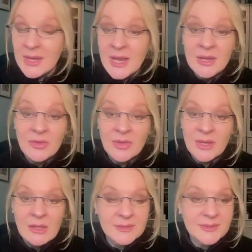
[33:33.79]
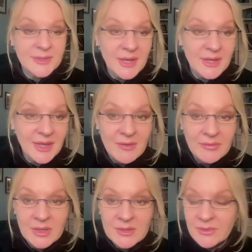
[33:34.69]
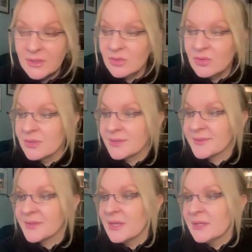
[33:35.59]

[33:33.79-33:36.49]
And anything else that Kevin has written, of course,